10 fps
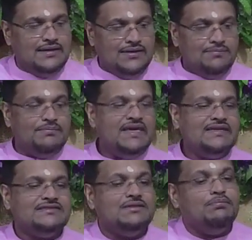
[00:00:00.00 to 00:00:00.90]

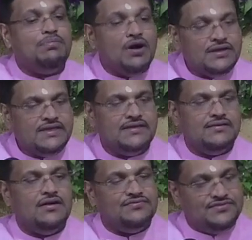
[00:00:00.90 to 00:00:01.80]
means the body
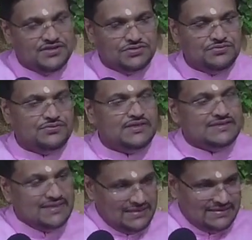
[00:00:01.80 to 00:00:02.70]
of Vishnu is
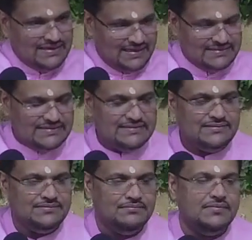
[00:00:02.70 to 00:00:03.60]
in the text,
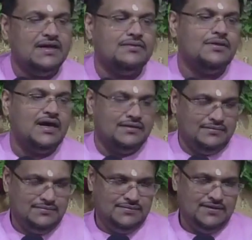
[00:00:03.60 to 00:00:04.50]
Bhagwan.
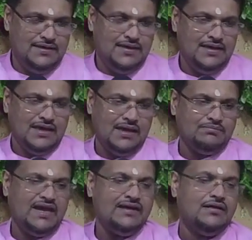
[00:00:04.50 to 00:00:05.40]
And
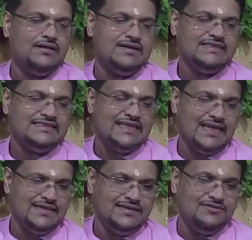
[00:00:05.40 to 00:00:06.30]
by
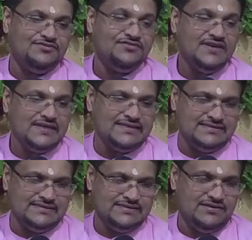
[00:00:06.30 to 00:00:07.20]
understanding the
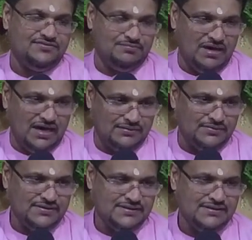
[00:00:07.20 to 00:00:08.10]
feelings of
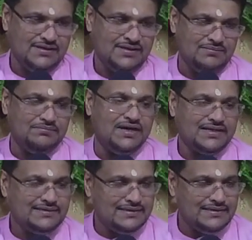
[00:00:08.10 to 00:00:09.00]
Bhagavad,
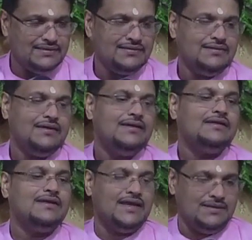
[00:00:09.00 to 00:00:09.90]
Bhakti,
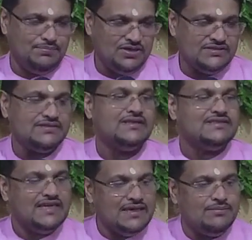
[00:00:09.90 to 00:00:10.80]
then the person is
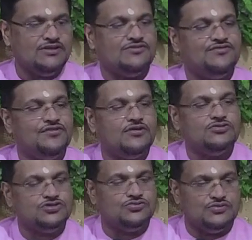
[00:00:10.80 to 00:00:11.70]
able to follow
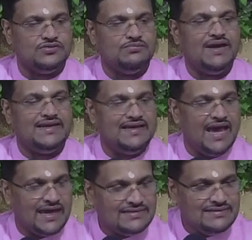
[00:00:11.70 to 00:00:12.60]
suit by the
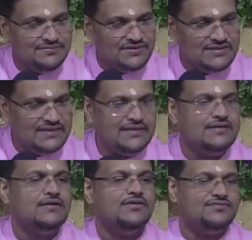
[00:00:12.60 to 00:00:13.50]
activity
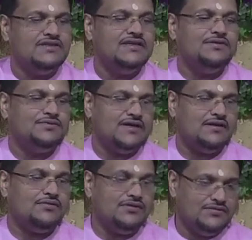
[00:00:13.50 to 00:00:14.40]
of the Devata
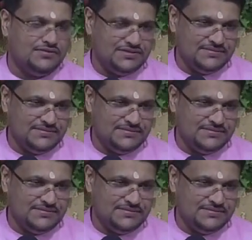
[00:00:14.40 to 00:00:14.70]
called Krishna.